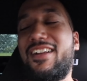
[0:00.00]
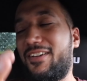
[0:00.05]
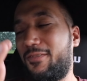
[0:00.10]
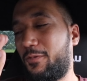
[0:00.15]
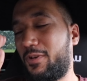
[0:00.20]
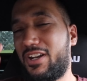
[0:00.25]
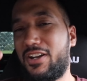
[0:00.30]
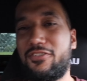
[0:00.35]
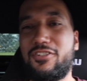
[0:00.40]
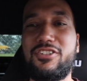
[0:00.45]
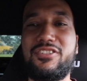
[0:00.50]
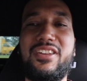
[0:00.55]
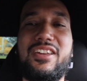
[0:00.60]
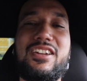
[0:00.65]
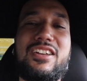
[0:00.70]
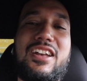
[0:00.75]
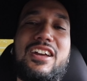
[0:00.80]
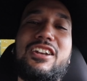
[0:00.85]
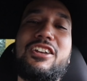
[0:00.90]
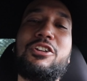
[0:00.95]
Whenever there's any
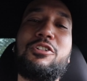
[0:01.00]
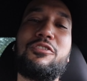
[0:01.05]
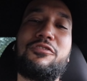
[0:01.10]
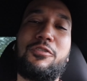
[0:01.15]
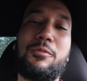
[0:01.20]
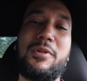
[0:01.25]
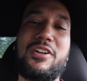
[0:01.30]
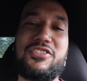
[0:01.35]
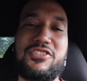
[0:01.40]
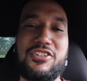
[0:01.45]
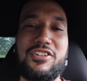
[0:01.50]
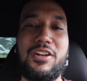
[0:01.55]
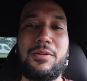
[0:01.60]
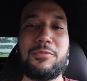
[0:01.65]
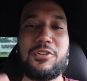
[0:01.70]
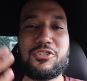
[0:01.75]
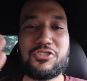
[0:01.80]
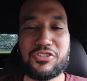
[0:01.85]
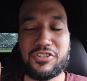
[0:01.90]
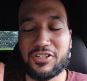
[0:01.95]
kind of new information, I'm
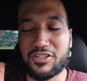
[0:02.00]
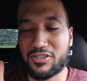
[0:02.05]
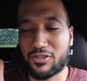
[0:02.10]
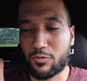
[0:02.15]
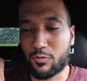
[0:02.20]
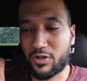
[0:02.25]
usually the